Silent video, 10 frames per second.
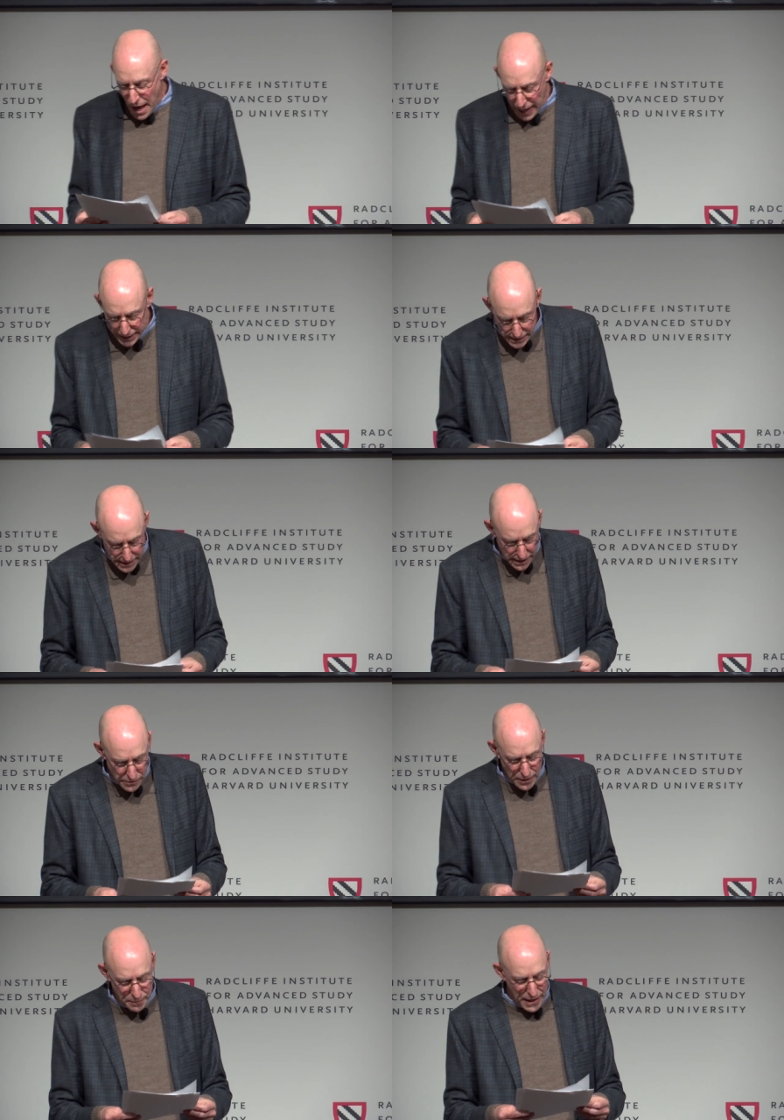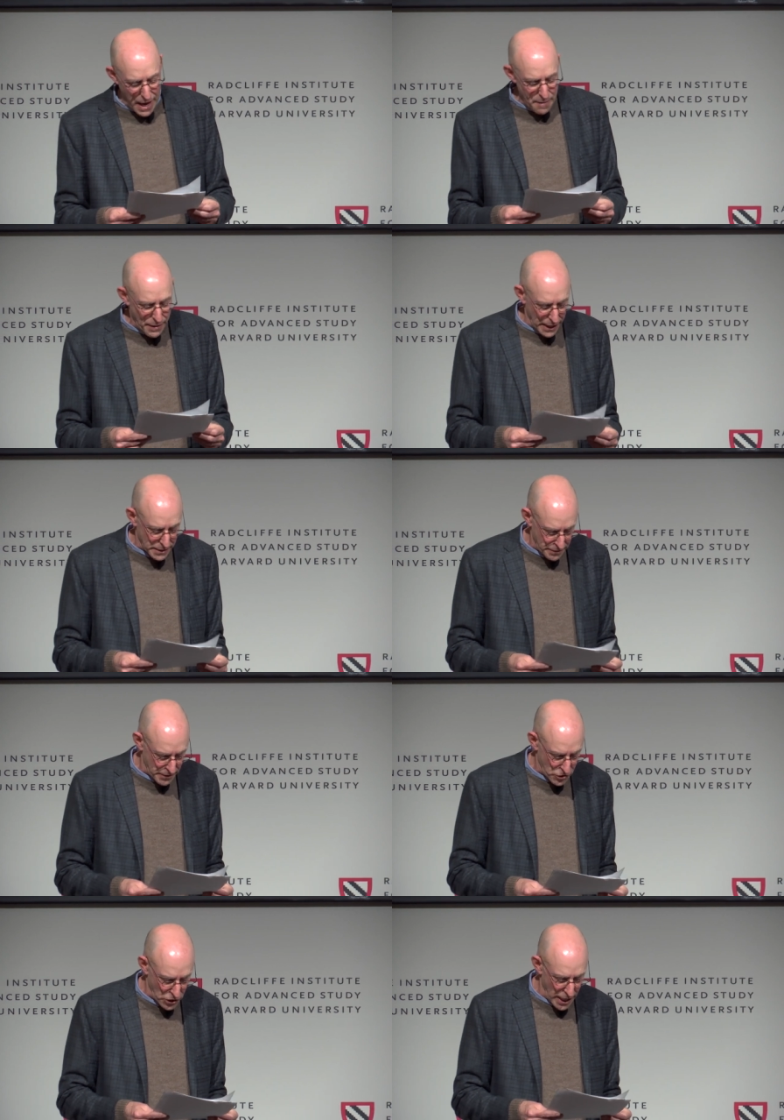I continued up the apex of
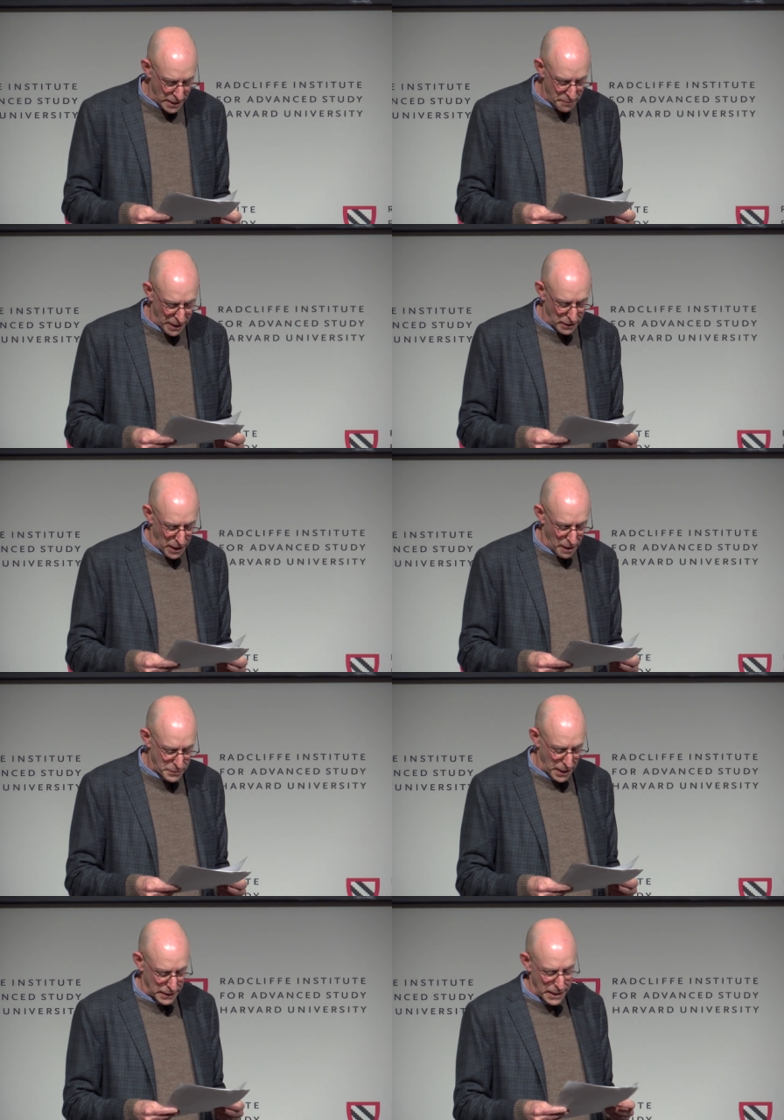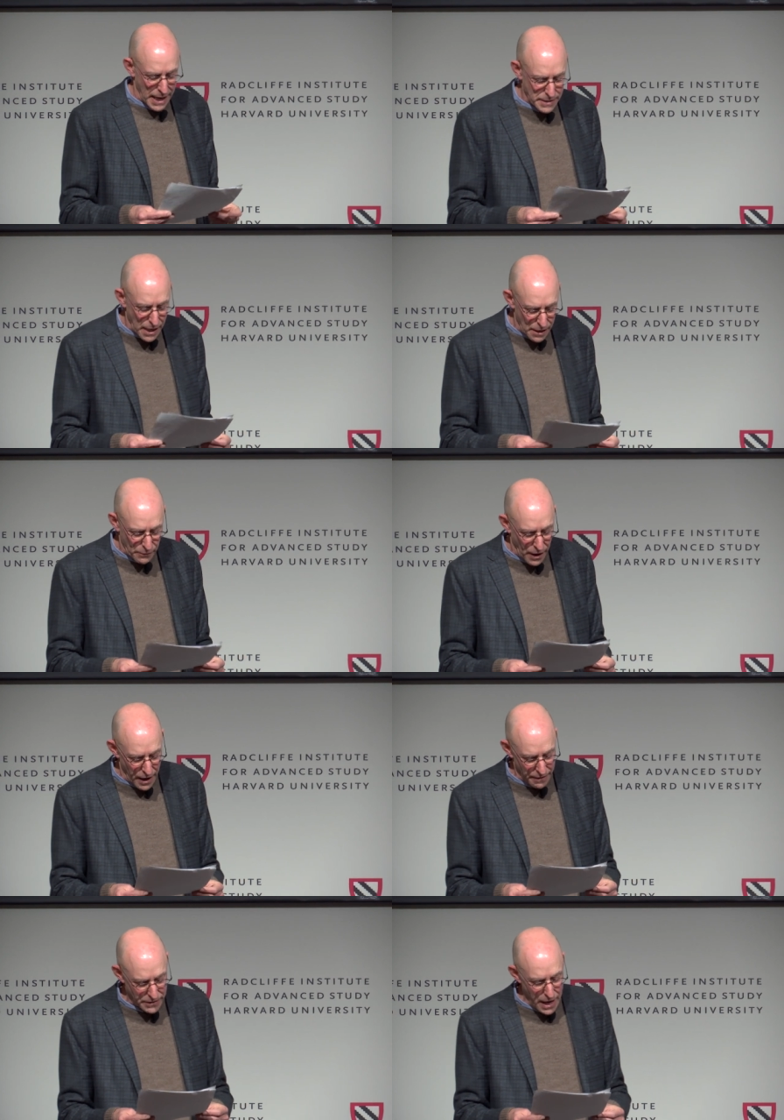this shiny metal object, and as I
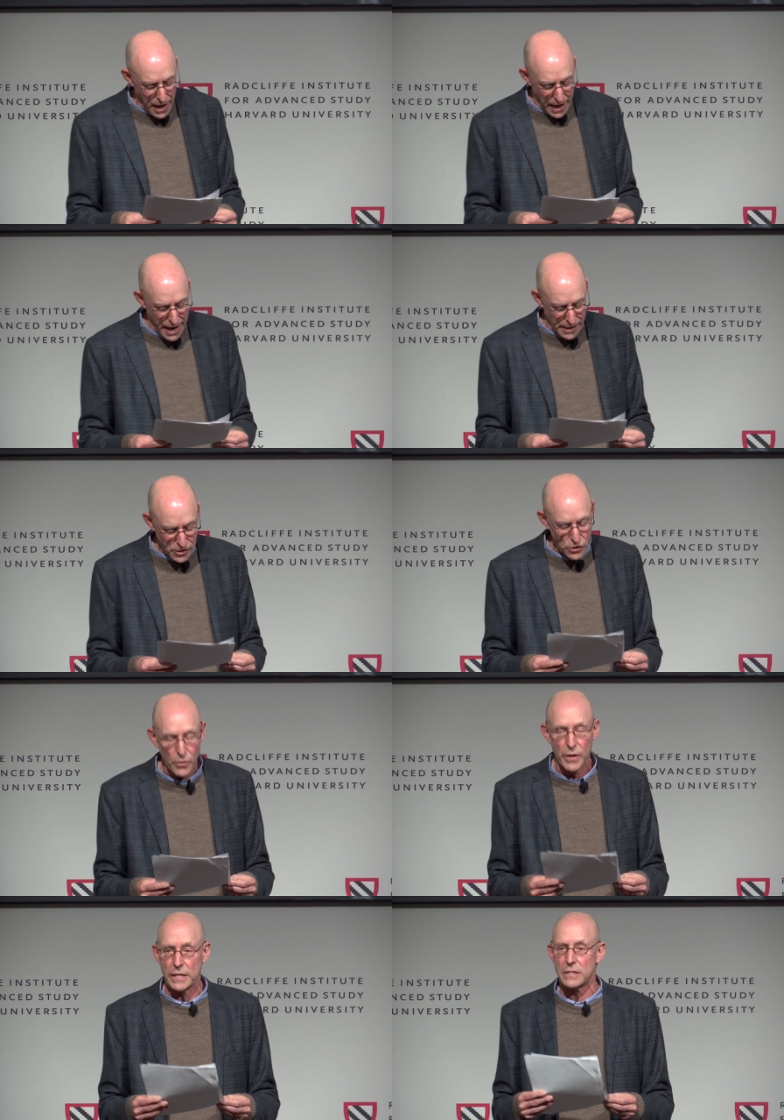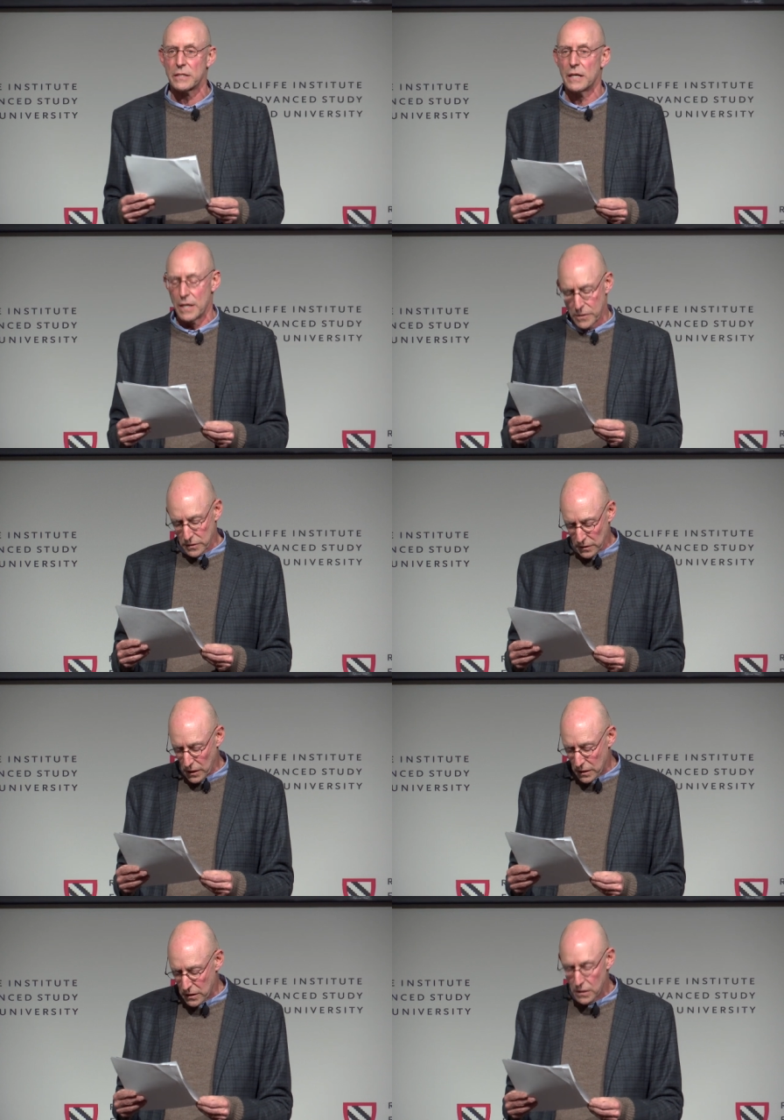arrived, I had a choice to
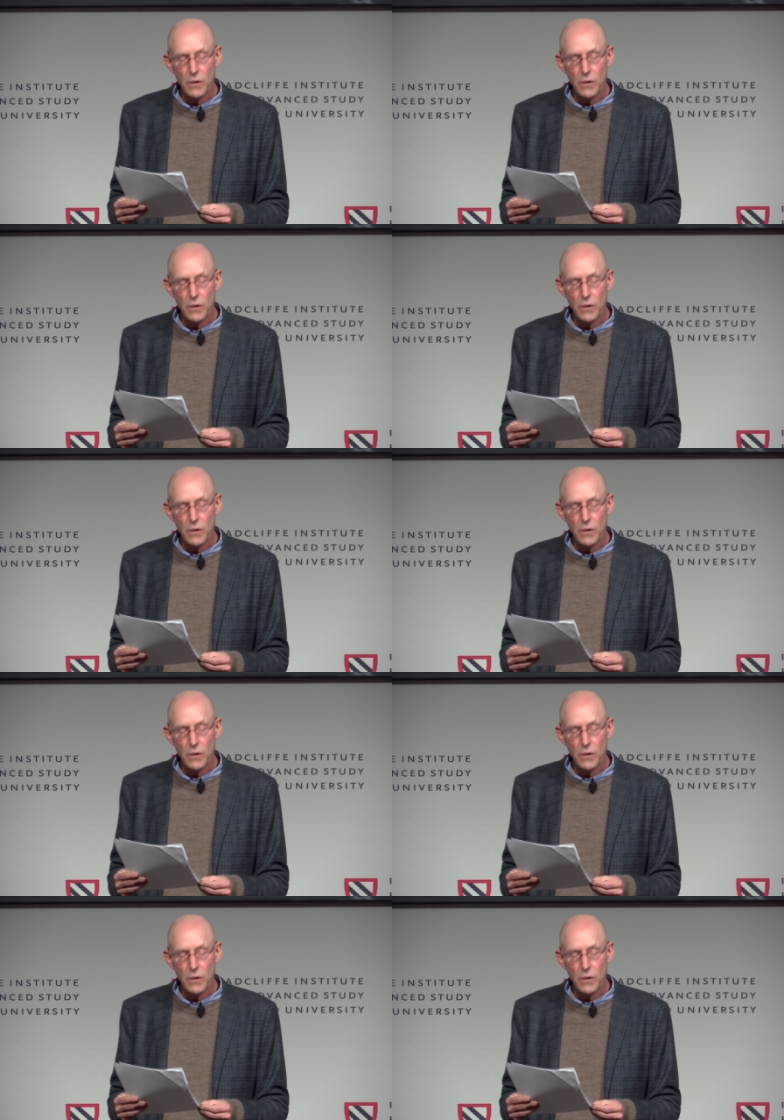look